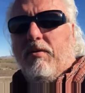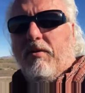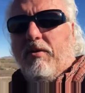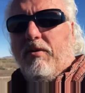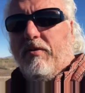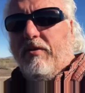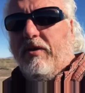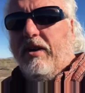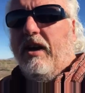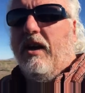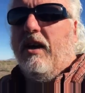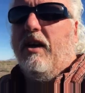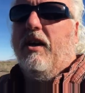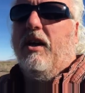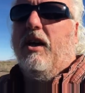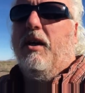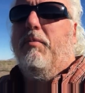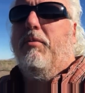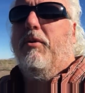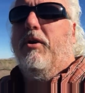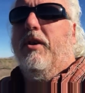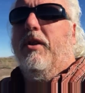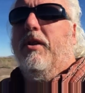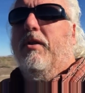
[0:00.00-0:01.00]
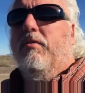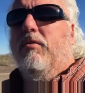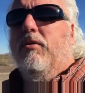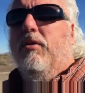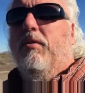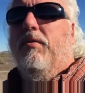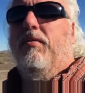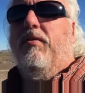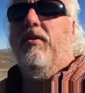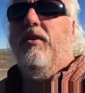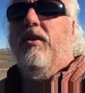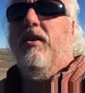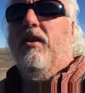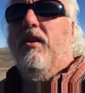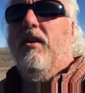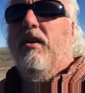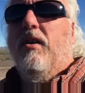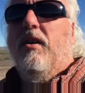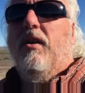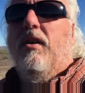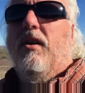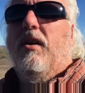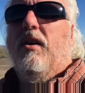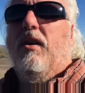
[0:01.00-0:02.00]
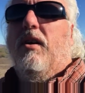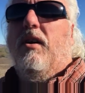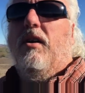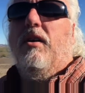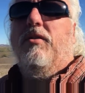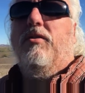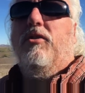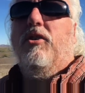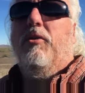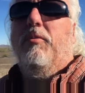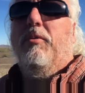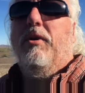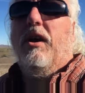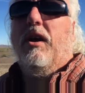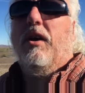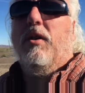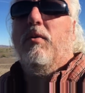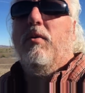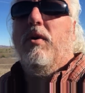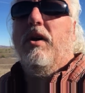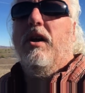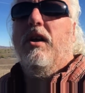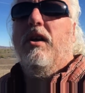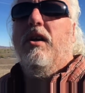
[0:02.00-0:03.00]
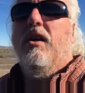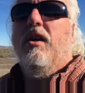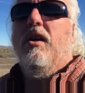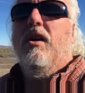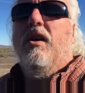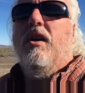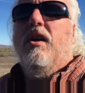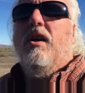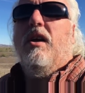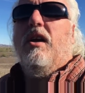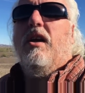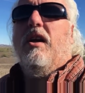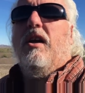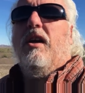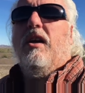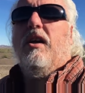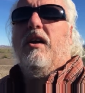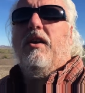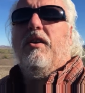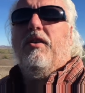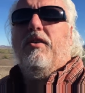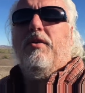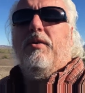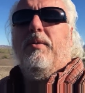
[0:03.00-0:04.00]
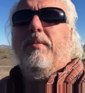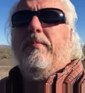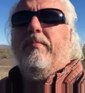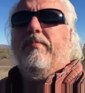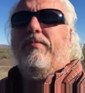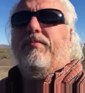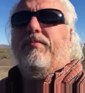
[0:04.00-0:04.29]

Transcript: of the van and up onto the roof, so they'll be out of the way. And